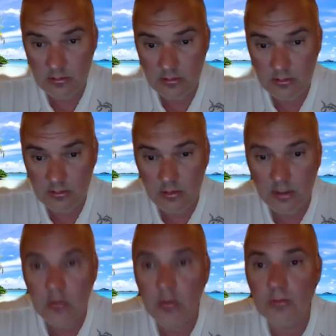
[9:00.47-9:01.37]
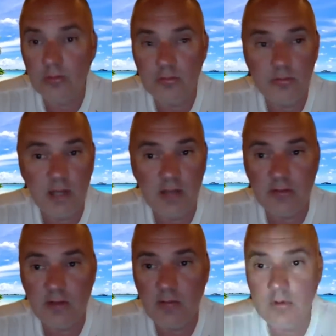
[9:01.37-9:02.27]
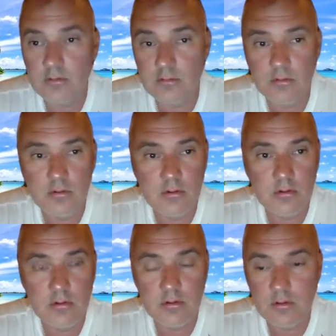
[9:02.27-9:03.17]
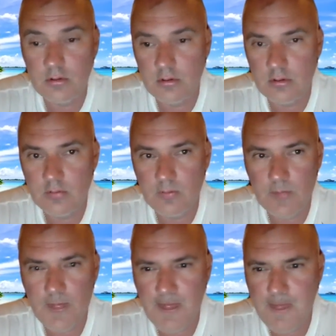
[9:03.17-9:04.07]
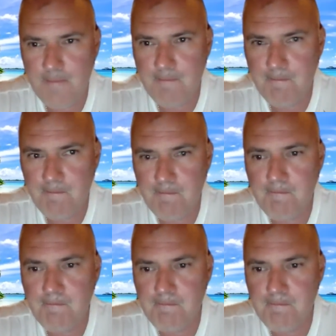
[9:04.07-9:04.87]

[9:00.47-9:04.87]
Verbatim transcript: okay cool thanks before Tom. you jump into that alex after you do that let's talk about